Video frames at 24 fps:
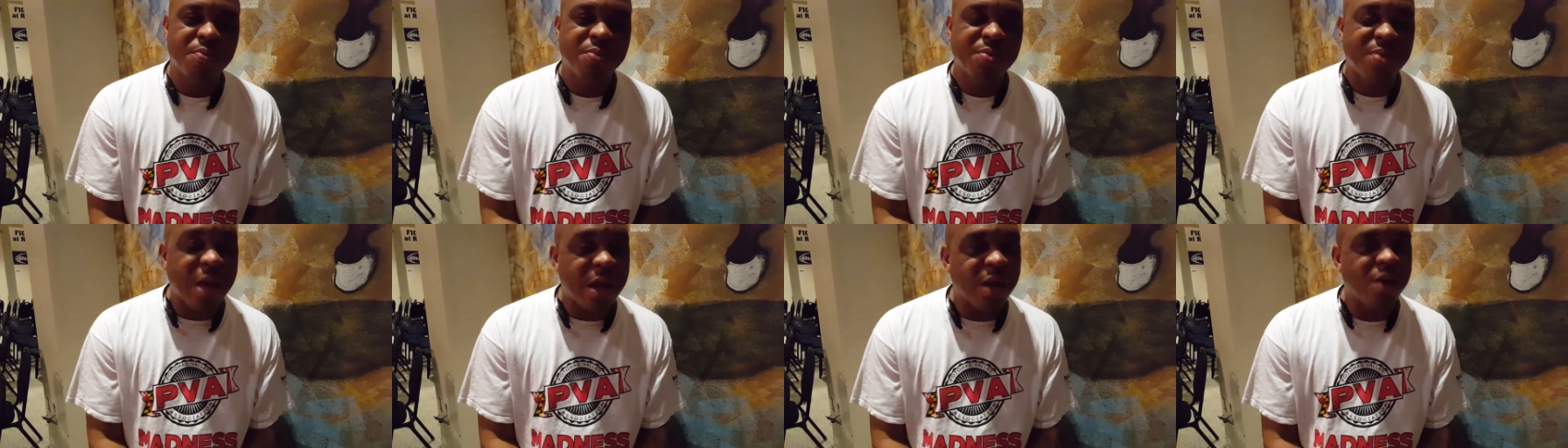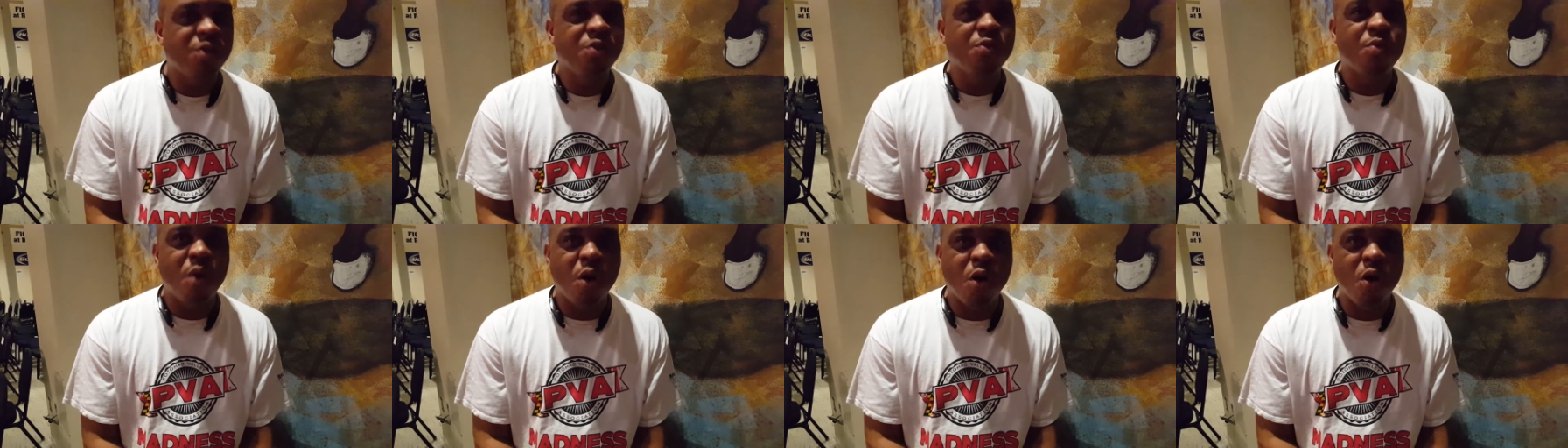
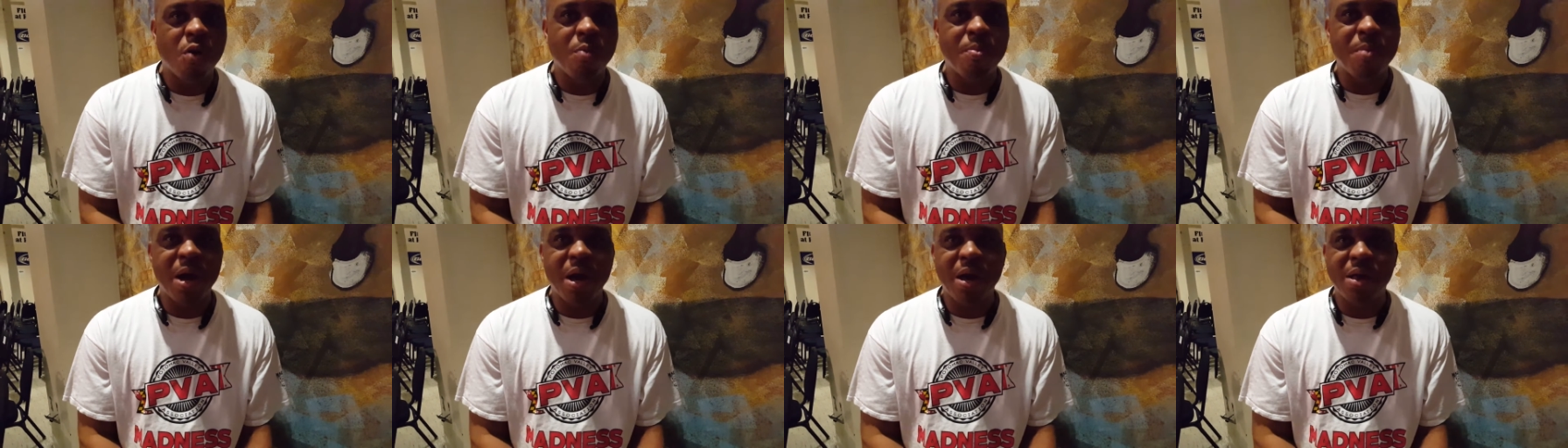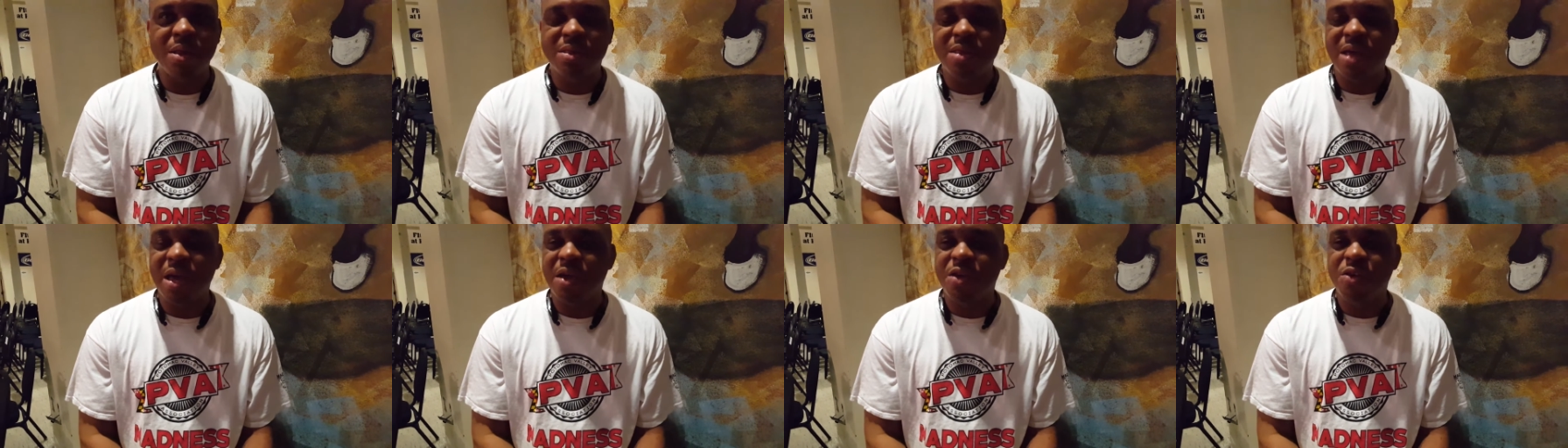Thank you all, man.
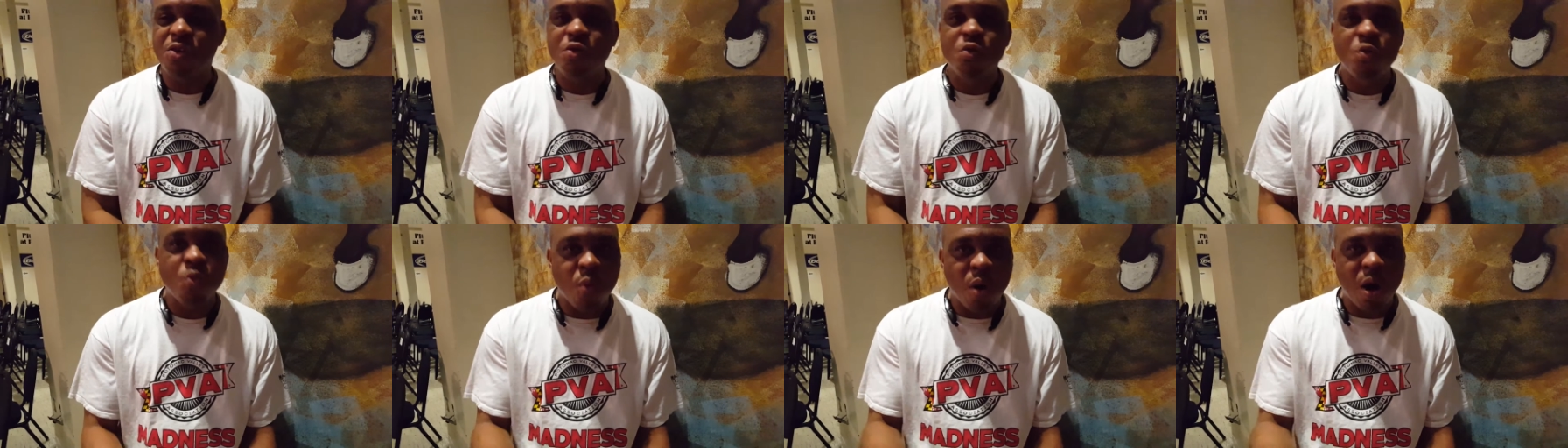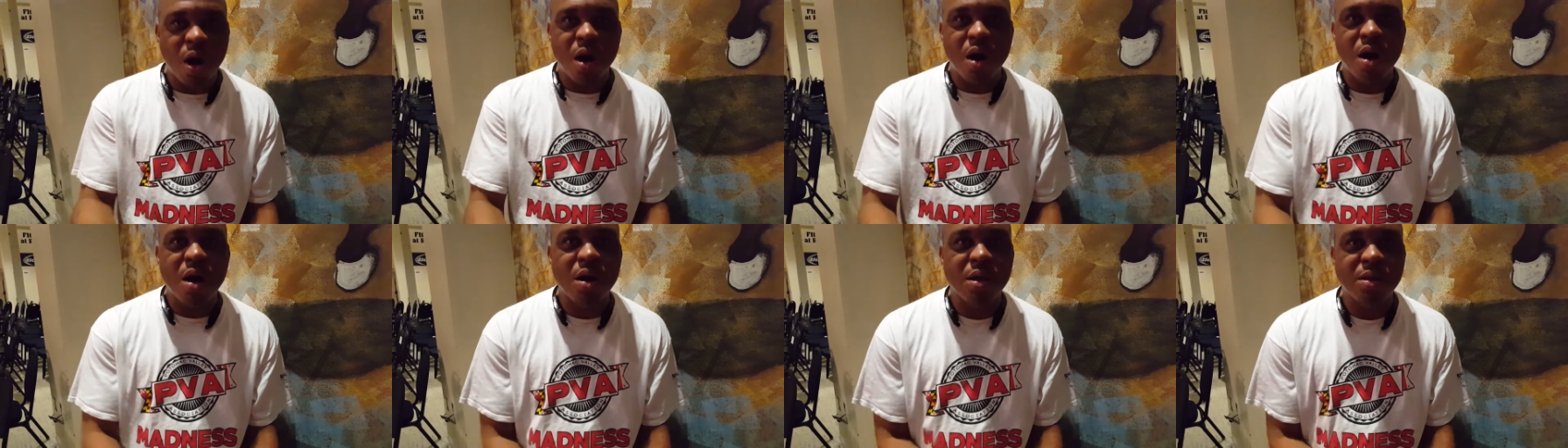Thank you,
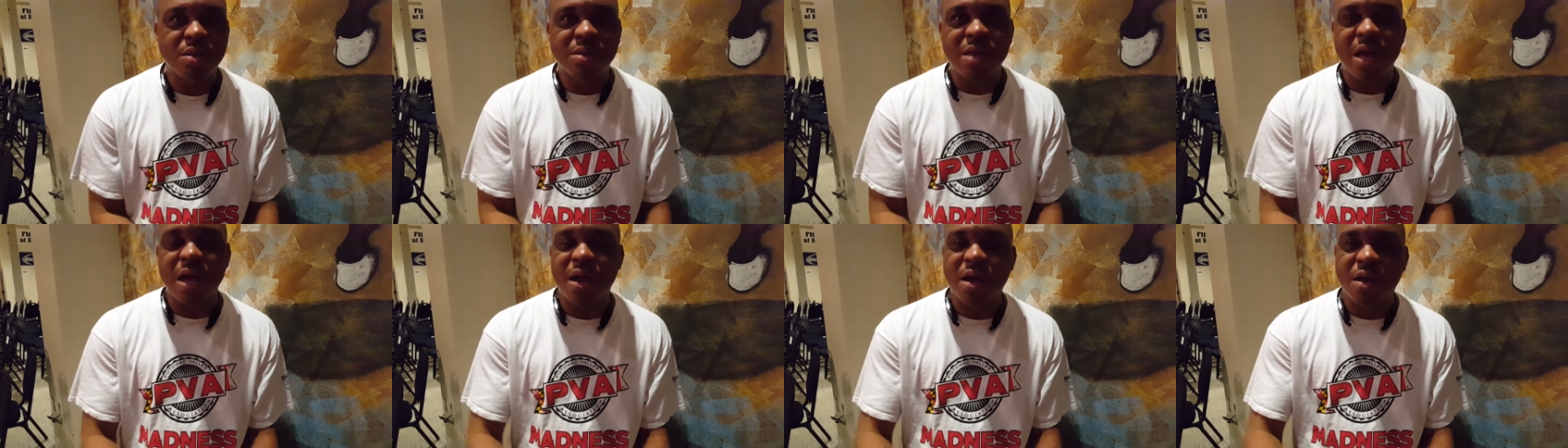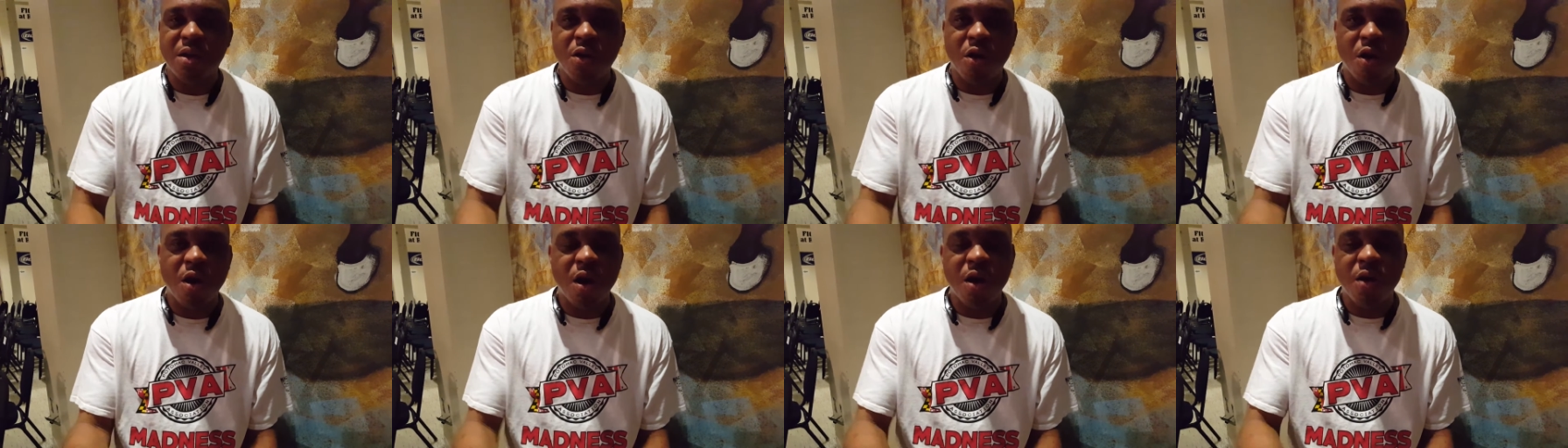Juan.
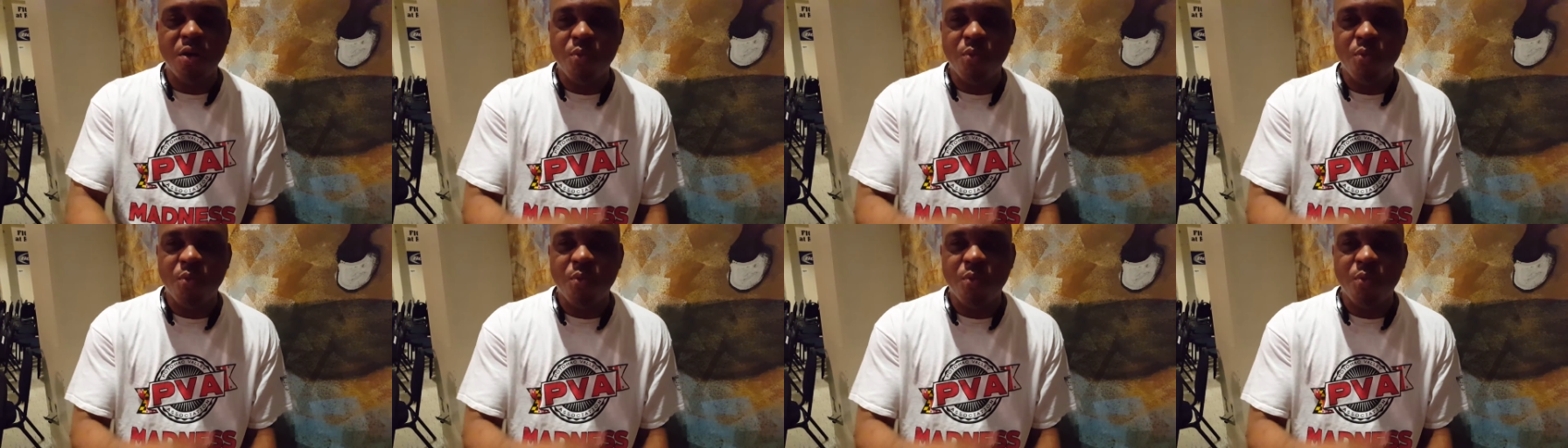Thank Gary